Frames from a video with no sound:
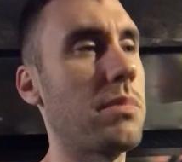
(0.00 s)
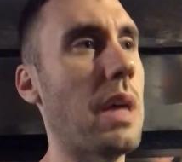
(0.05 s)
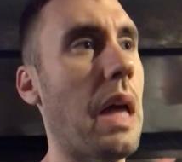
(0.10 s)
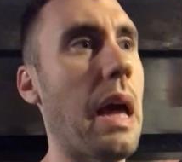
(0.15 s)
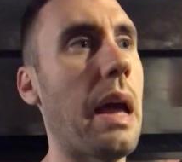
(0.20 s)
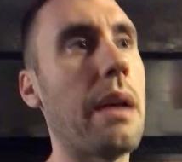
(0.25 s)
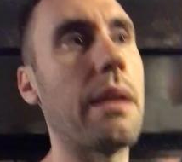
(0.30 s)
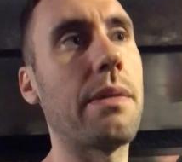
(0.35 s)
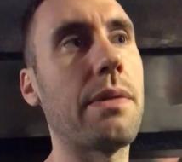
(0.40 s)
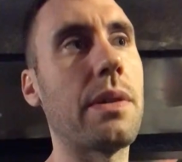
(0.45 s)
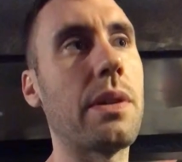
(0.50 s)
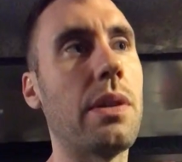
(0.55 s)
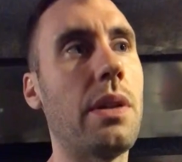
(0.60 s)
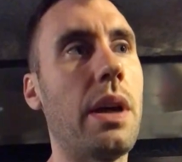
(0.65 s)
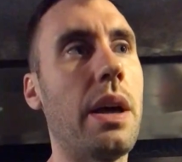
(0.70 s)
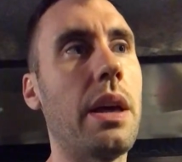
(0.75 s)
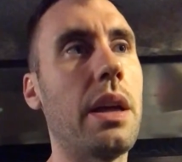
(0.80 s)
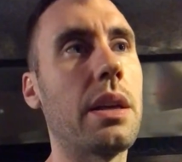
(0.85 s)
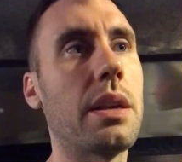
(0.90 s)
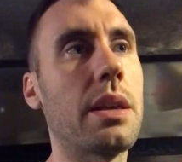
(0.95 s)
I feel
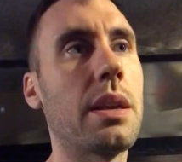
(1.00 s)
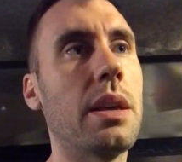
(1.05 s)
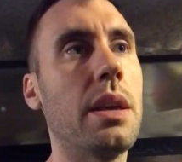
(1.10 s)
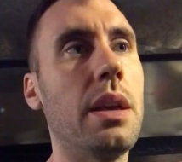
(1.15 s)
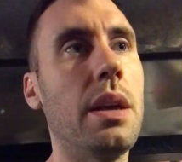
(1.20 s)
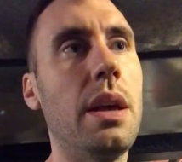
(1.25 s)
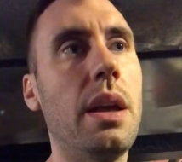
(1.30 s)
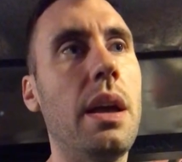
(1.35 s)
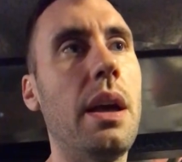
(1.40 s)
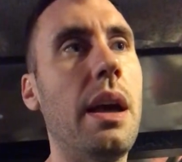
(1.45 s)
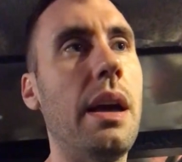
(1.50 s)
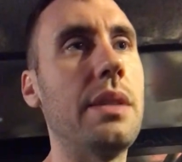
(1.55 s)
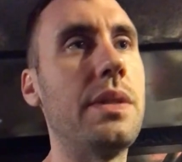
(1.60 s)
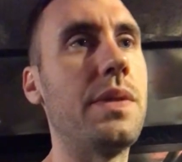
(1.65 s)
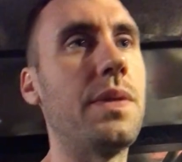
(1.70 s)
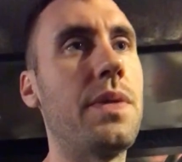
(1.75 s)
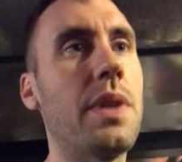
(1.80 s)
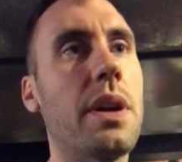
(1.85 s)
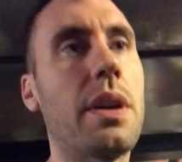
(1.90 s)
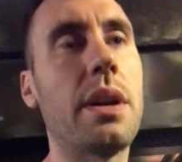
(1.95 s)
like
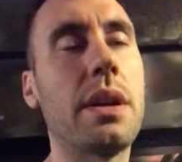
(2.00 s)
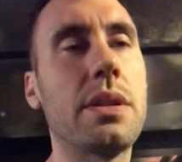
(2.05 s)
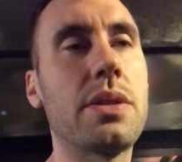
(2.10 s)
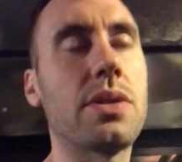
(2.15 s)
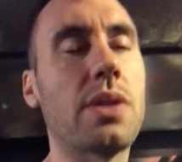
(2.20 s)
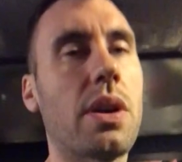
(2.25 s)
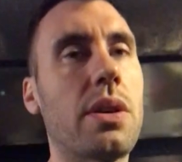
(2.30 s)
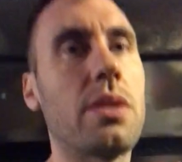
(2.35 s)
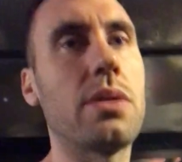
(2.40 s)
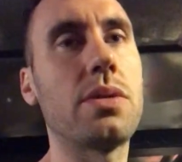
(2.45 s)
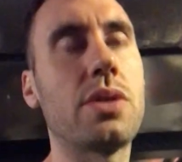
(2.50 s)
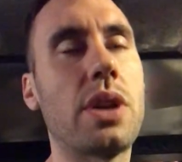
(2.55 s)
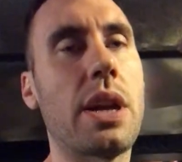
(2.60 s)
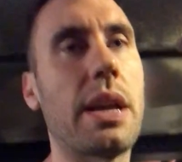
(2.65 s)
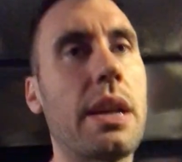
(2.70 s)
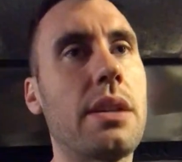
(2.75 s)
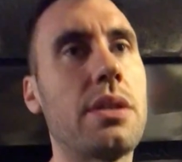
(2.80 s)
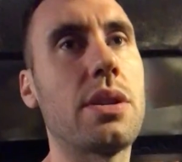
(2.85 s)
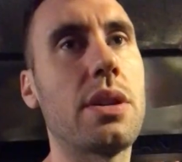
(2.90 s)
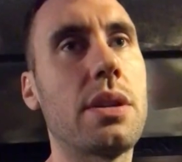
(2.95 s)
it's very subtle
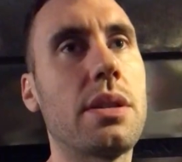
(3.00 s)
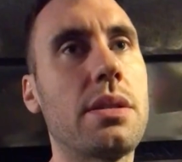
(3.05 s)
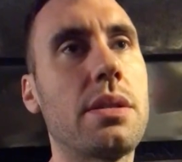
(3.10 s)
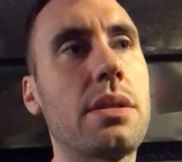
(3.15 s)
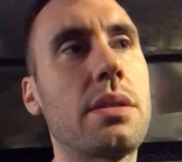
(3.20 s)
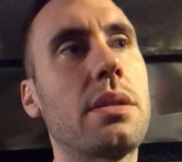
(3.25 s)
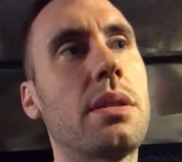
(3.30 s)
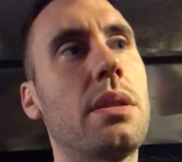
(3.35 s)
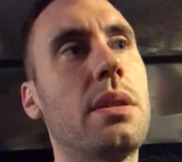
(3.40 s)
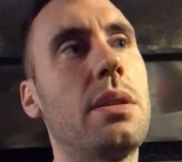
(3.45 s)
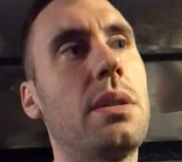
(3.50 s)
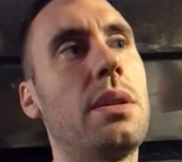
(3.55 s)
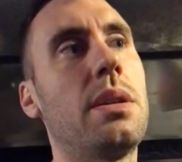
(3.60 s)
changes.